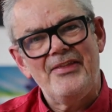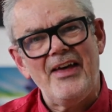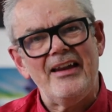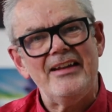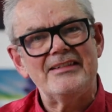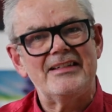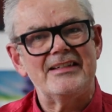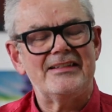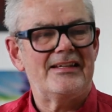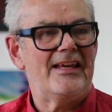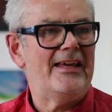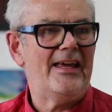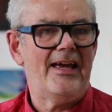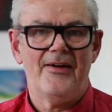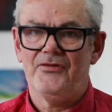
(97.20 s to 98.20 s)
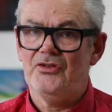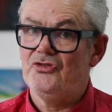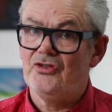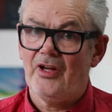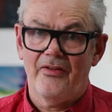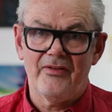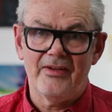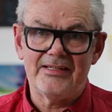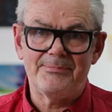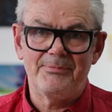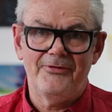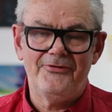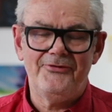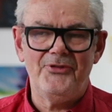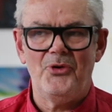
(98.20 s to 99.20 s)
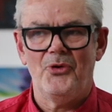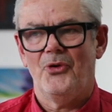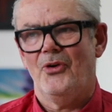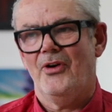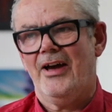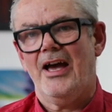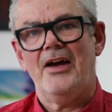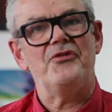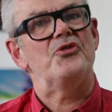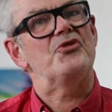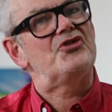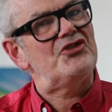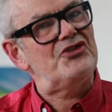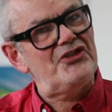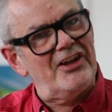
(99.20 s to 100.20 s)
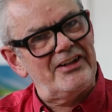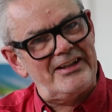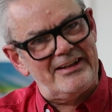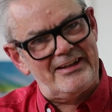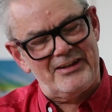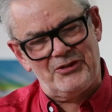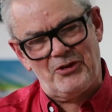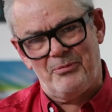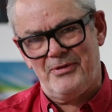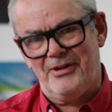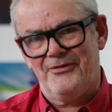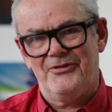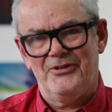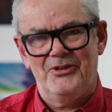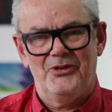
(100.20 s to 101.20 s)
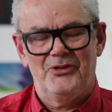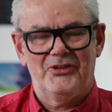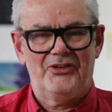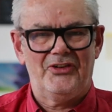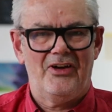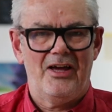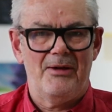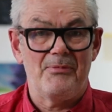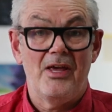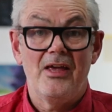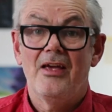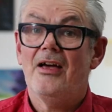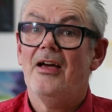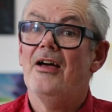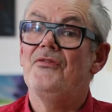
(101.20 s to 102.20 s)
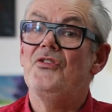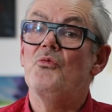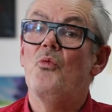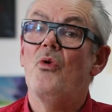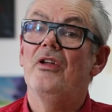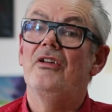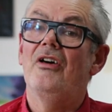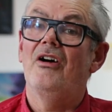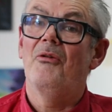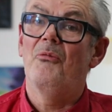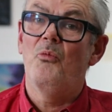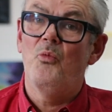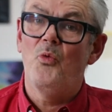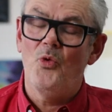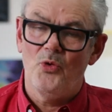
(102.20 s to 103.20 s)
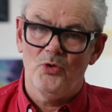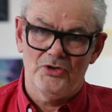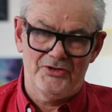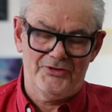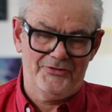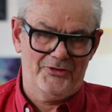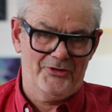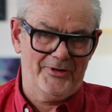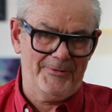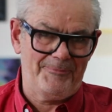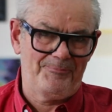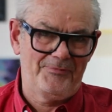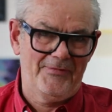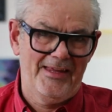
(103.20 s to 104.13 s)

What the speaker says: That is to say, have you done this before? Have you studied the topic for a long time? Have you won awards for it?